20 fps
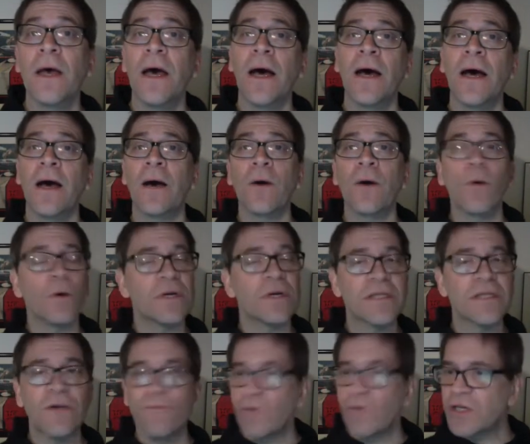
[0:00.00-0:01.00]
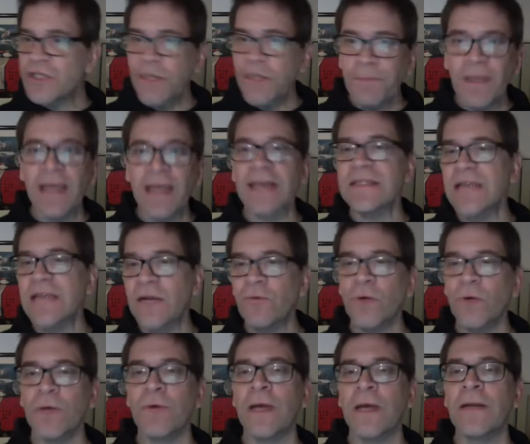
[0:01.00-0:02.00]
Or is there free shipping, et
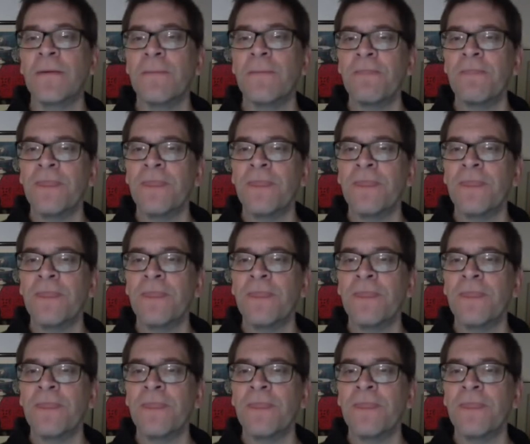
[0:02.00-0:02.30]
cetera, right?